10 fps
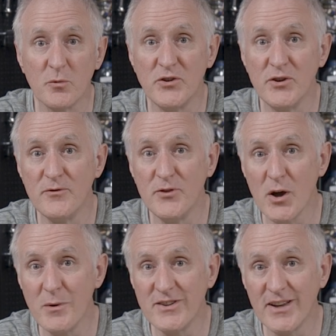which you've
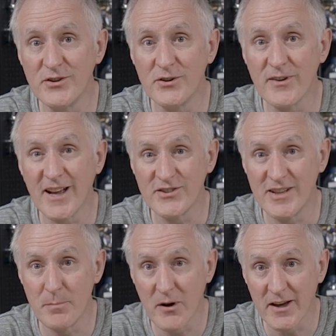no intention of
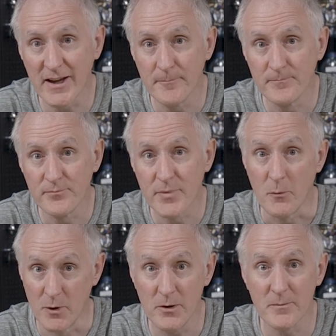actually buying?
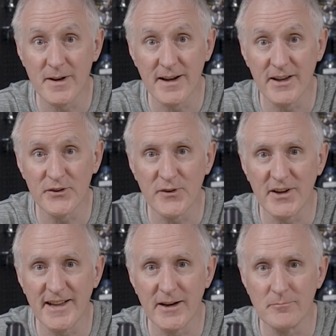Well, let's
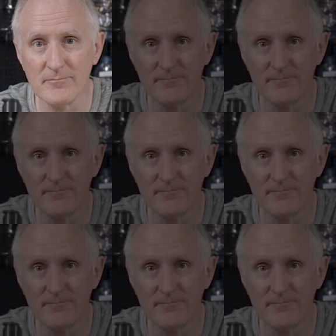find out.